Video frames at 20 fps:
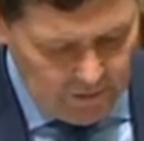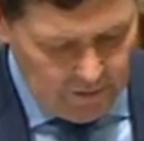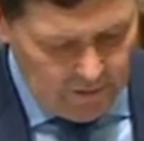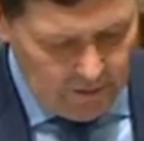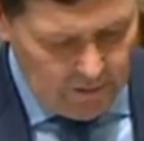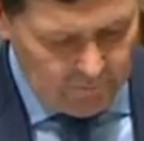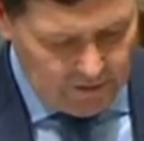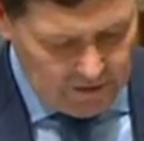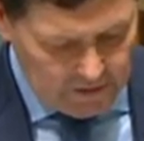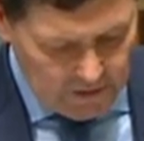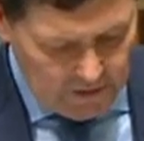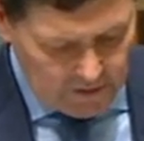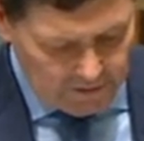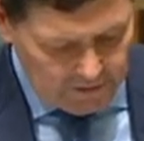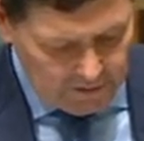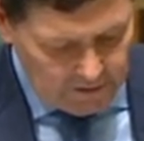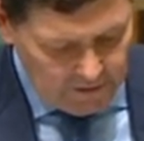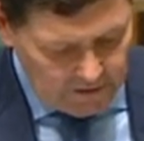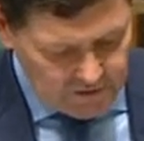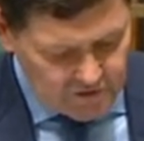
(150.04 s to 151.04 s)
of the
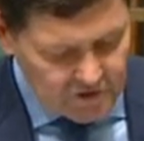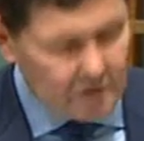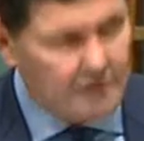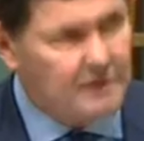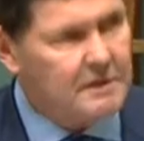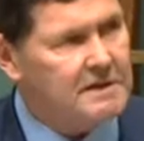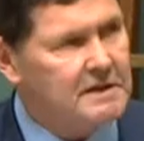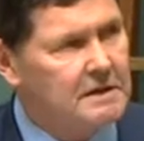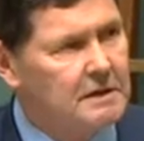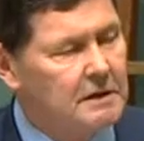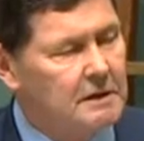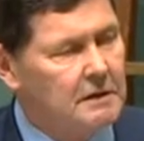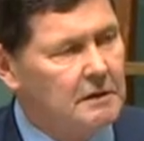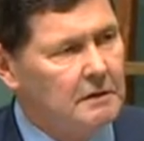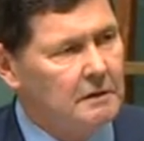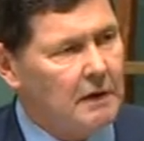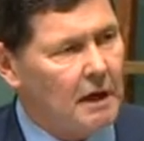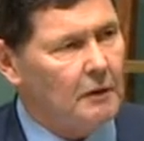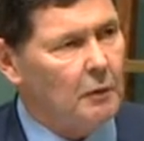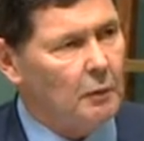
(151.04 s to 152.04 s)
United Nations
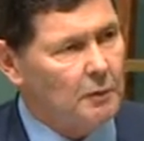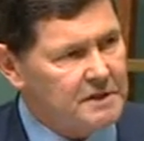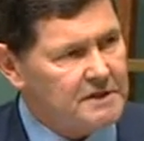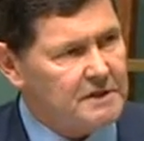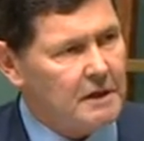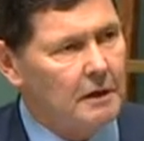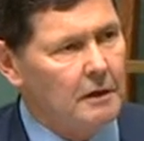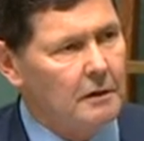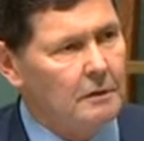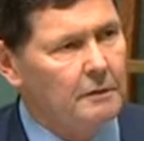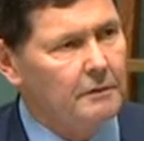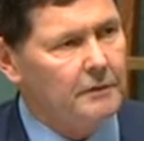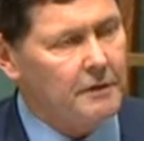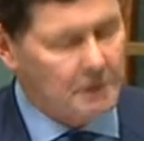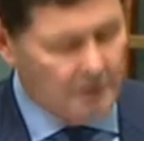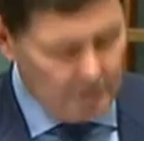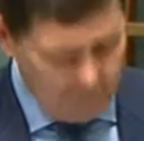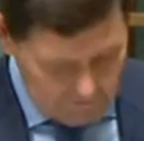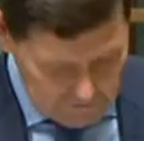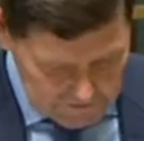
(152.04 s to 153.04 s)
and also the
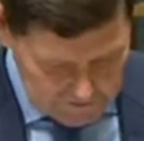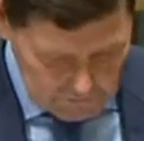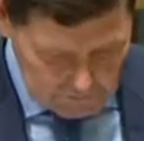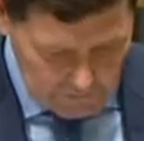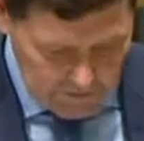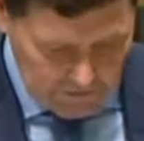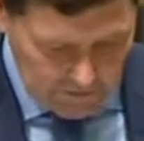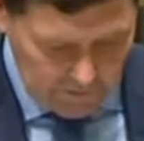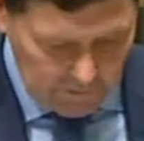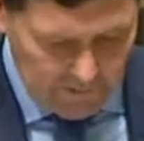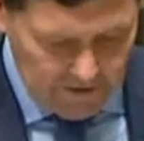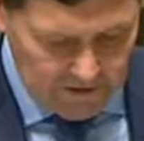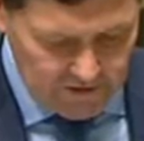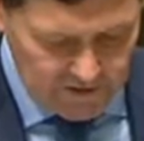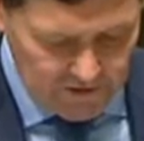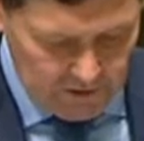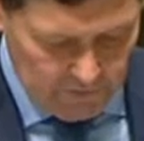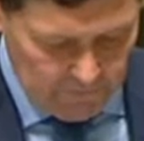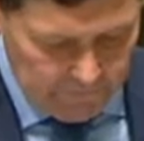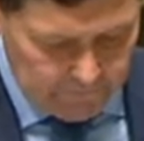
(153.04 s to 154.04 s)
Universal
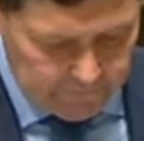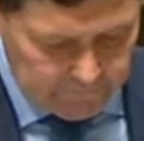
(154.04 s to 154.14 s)
Declaration.